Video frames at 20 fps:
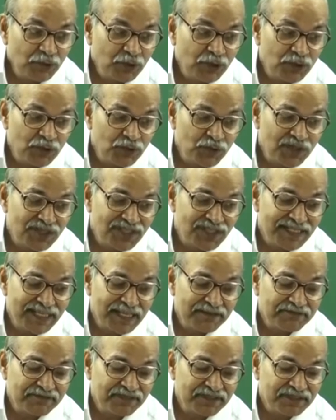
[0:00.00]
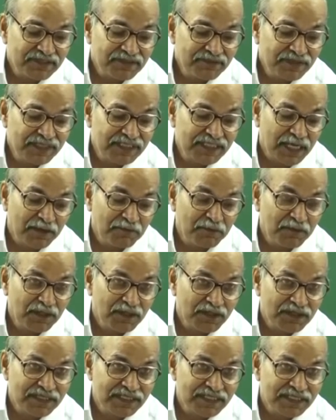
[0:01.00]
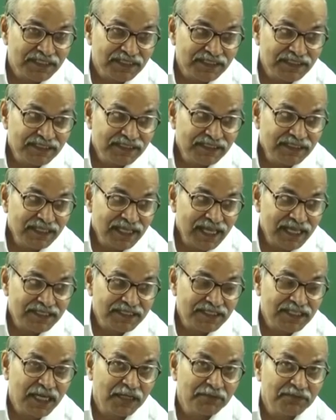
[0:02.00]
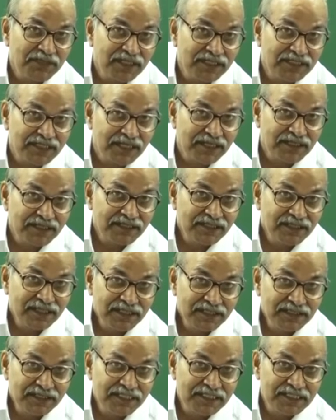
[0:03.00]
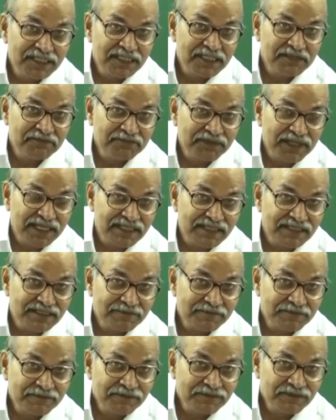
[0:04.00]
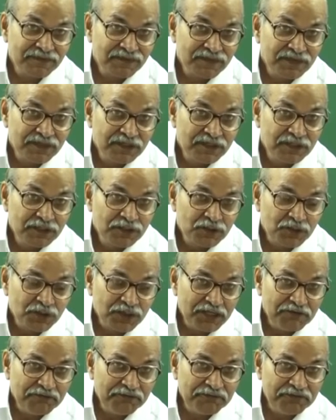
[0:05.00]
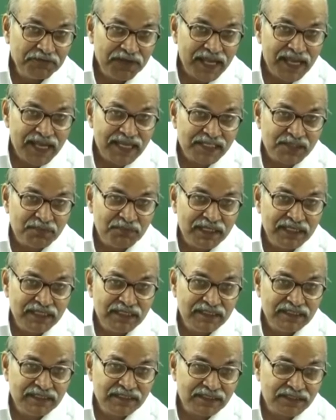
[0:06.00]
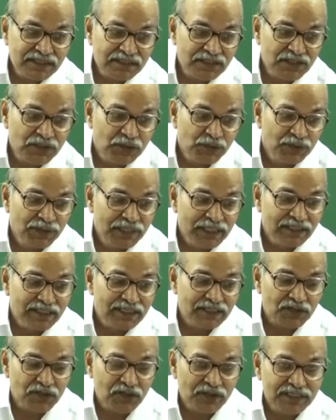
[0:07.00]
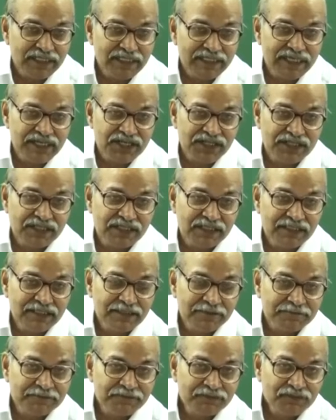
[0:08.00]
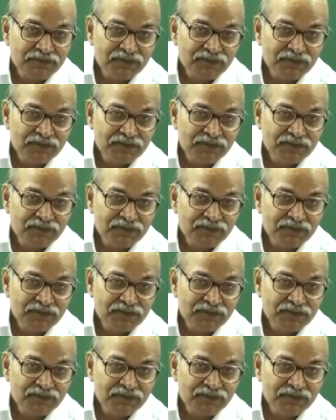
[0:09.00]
going towards left with some velocity at some theta, this is a phase. So, a phase means during this oscillation,